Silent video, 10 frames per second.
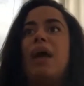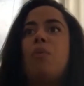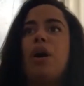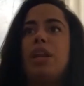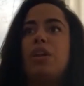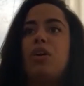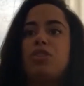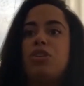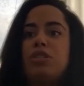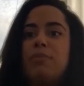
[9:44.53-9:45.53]
I wanted
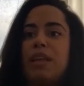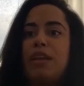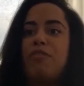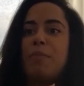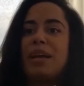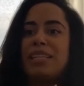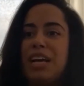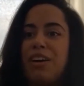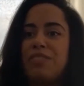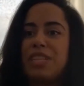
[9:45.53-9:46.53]
also something for
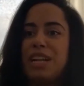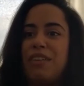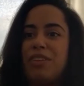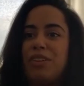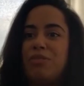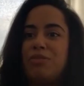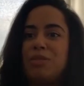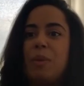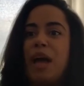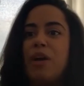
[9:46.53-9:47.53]
myself to never
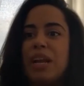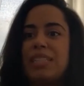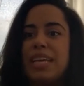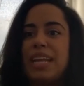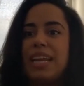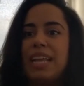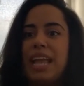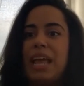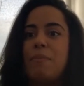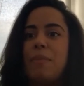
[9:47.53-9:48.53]
lose my own
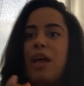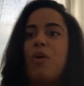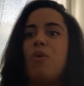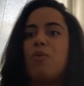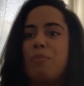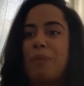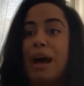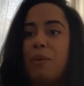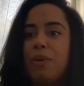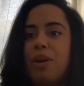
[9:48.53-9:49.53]
identity and my own
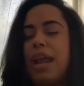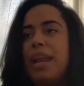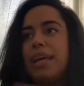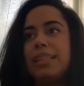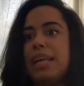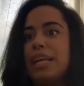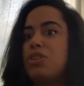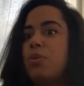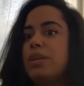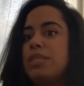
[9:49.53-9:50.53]
power. And not that
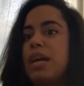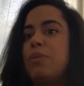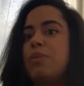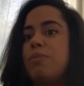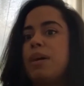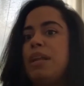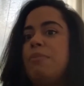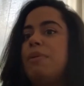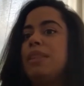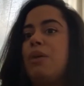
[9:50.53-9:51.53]
that's always tied with
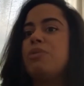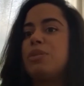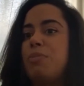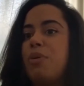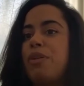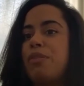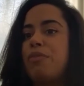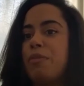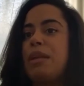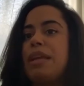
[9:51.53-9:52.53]
money, but that was important
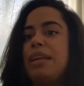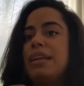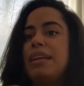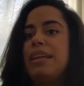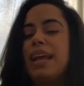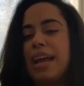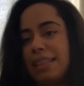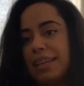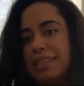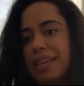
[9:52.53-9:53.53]
for me
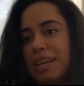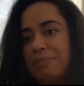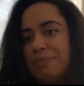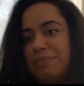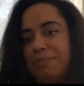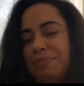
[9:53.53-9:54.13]
at that time.